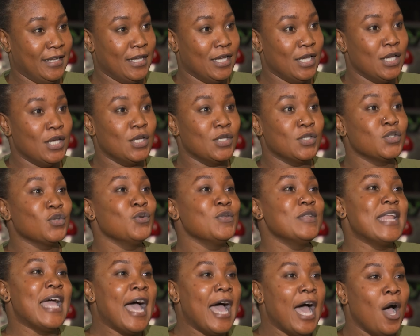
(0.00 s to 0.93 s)
Yeah.
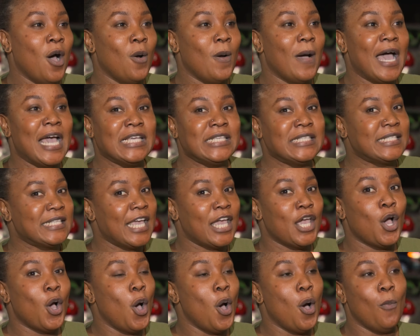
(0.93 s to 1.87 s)
So now I
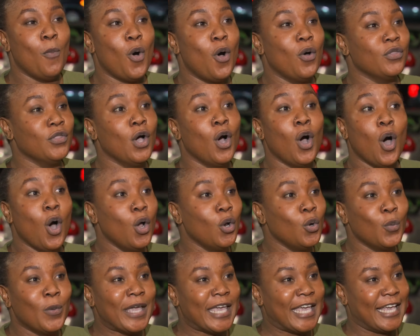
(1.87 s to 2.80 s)
stay home the
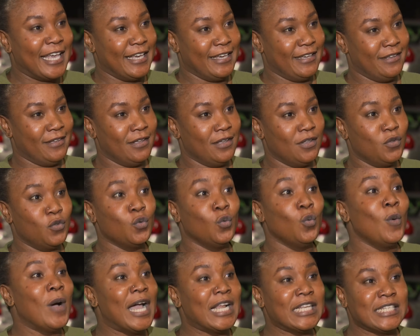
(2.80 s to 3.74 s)
whole week
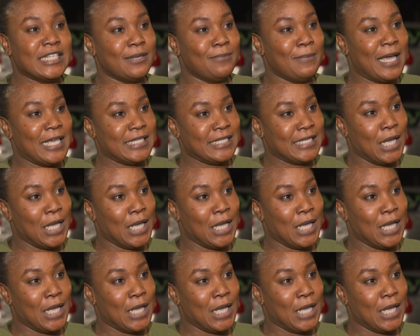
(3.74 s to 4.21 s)
to watching my